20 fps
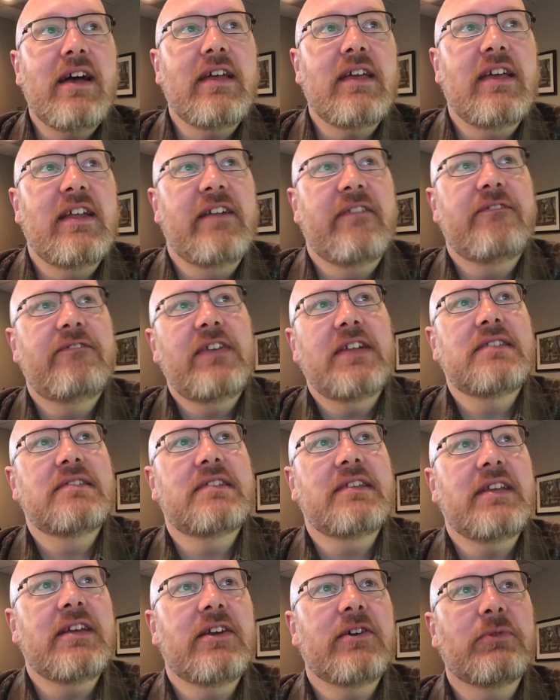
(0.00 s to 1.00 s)
it offends
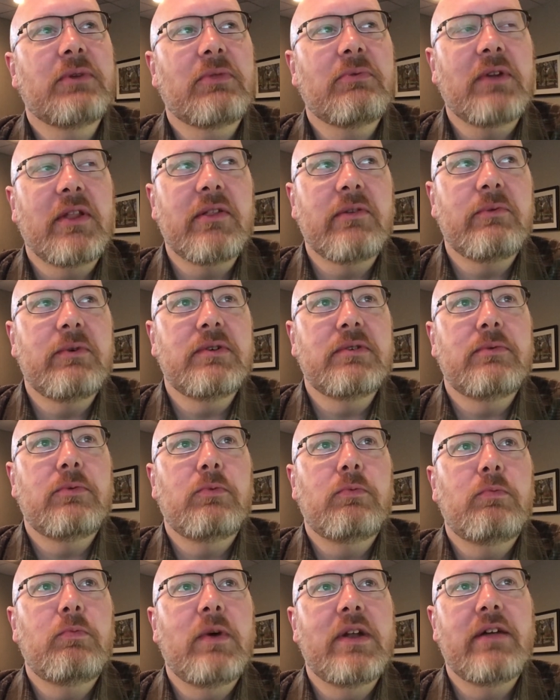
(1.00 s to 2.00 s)
the ear with
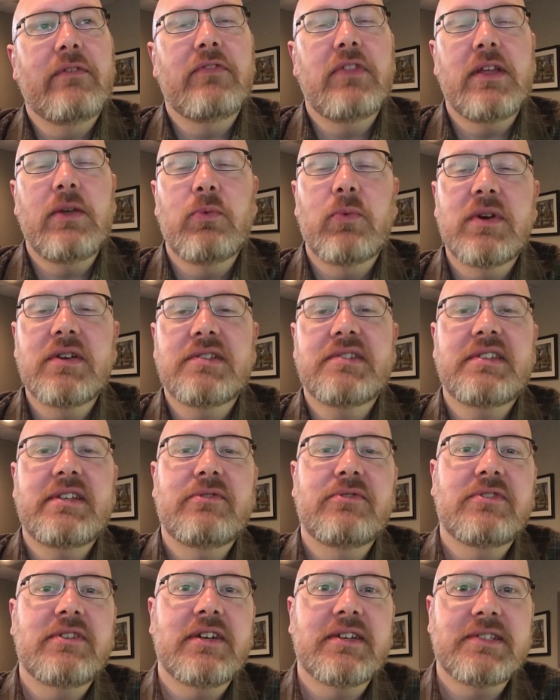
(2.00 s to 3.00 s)
one of the worst
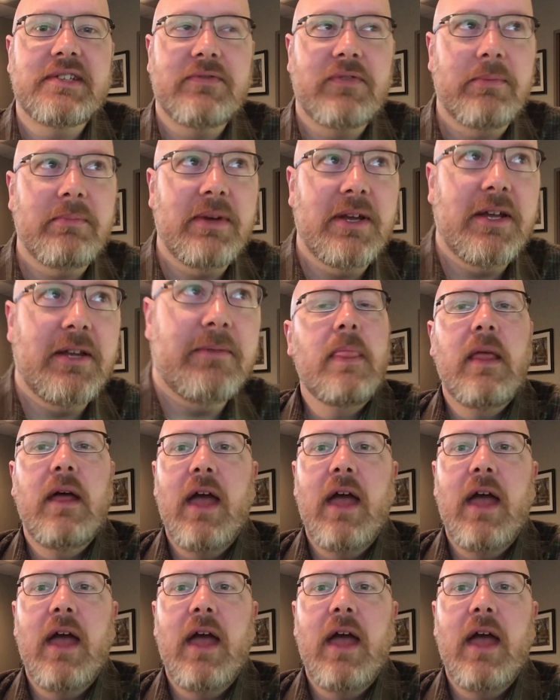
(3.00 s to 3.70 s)
soundtracks ever made.